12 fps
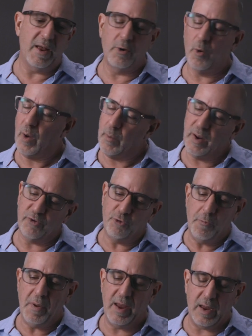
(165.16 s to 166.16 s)
manual wine watch,
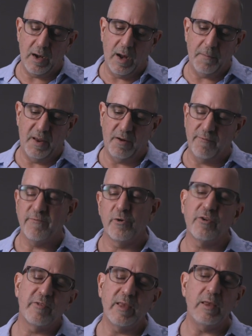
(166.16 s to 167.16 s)
you pick it up and the
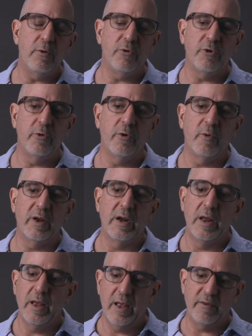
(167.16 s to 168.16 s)
first thing you do to
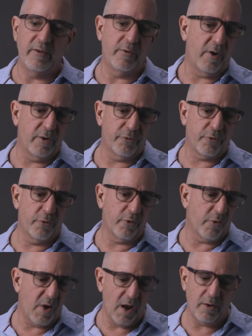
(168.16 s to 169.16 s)
it is either unscrew
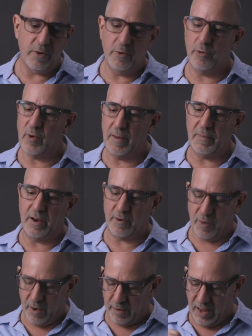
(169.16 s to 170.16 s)
the crown or you grab that
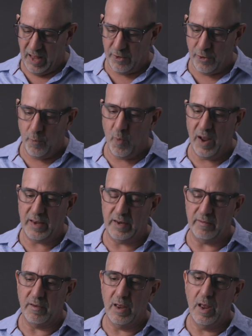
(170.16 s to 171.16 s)
crown and you
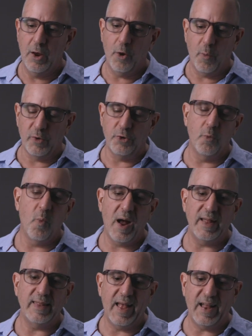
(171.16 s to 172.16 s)
wind it. When you
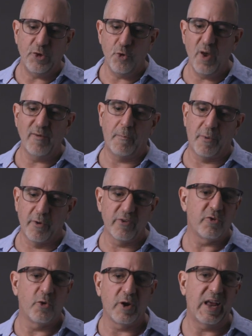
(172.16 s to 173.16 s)
wind that, you have a
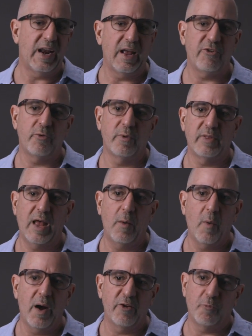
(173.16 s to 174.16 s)
personal connection with
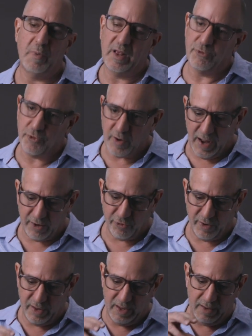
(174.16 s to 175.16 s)
that watch because you're
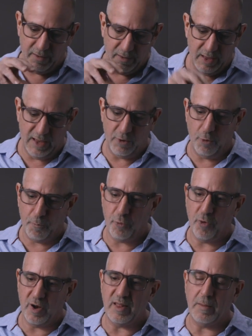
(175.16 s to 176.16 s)
actually you're
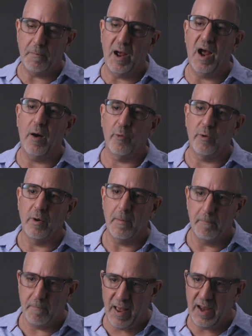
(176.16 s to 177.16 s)
putting the power
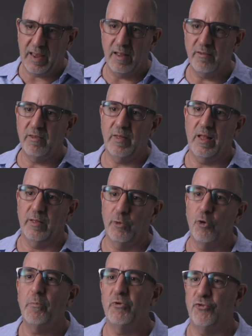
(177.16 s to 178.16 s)
back into that
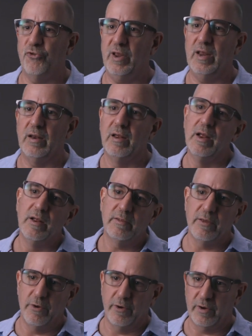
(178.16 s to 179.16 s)
little machine
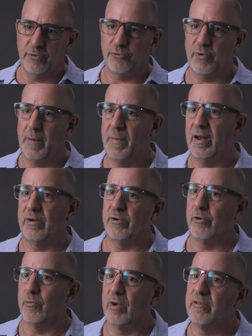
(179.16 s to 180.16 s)
that you're going to strap onto
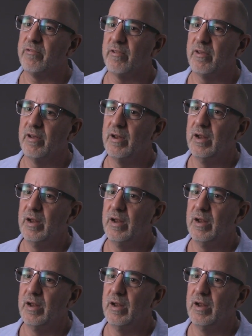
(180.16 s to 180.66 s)
your wrist.